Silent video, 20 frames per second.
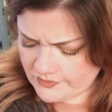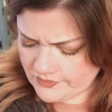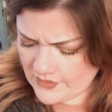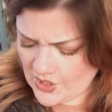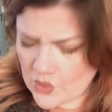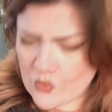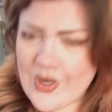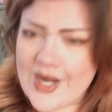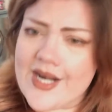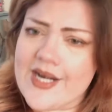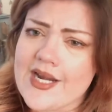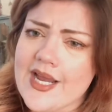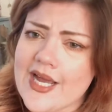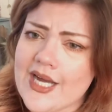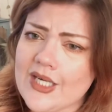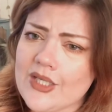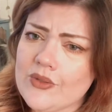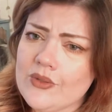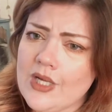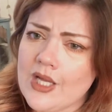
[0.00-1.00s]
Right
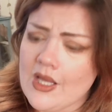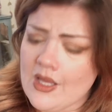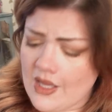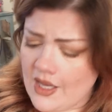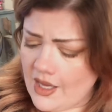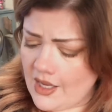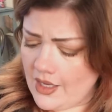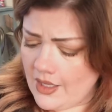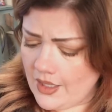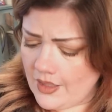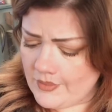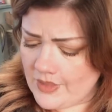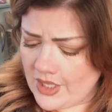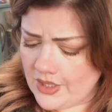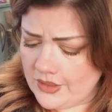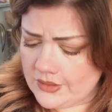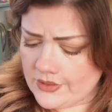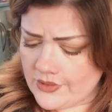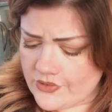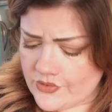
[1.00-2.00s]
now,
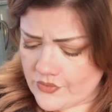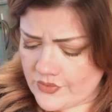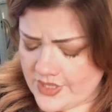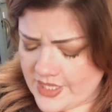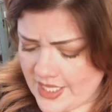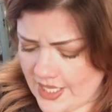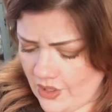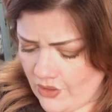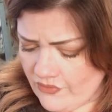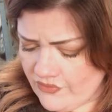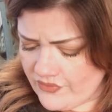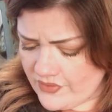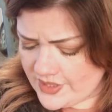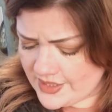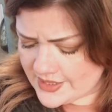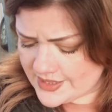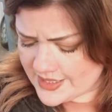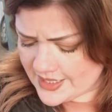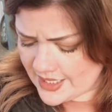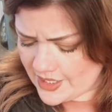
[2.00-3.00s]
on the 3 e.l.f.
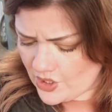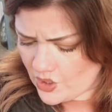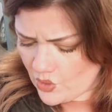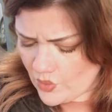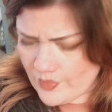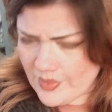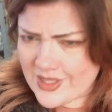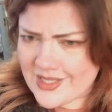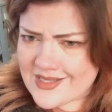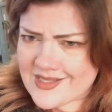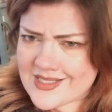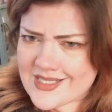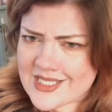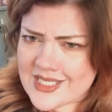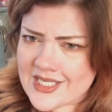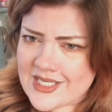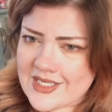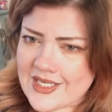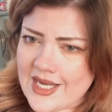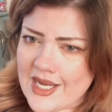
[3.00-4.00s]
things that I opened,
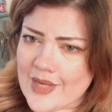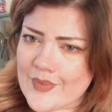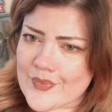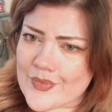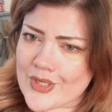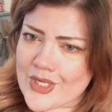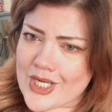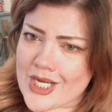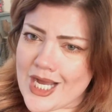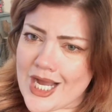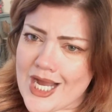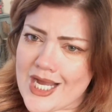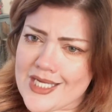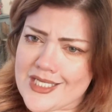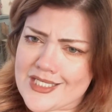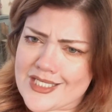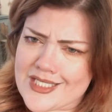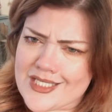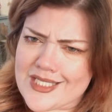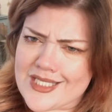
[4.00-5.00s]
I'm
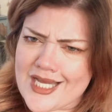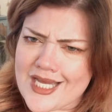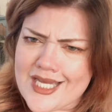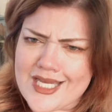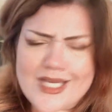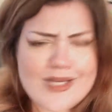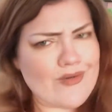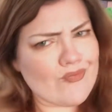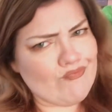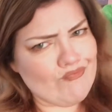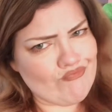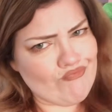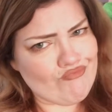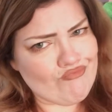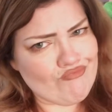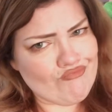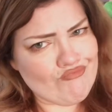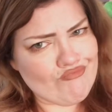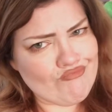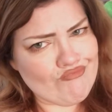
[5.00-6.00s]
kind of like,
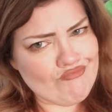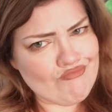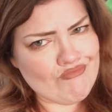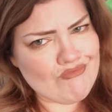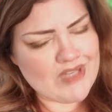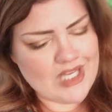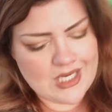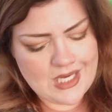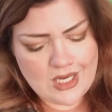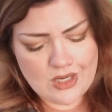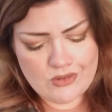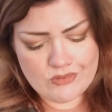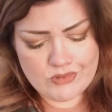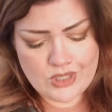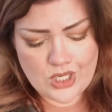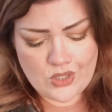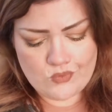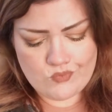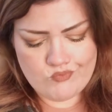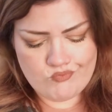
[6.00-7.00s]
I don't
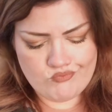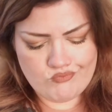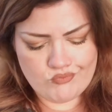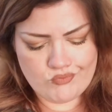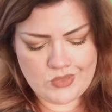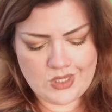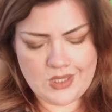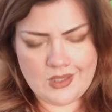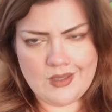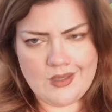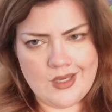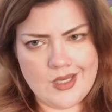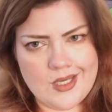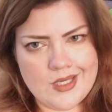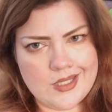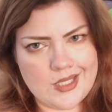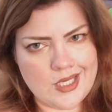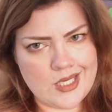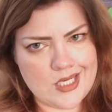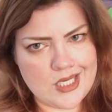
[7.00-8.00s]
know,
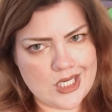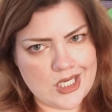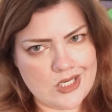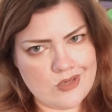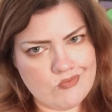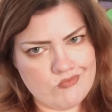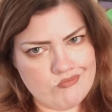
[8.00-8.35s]
like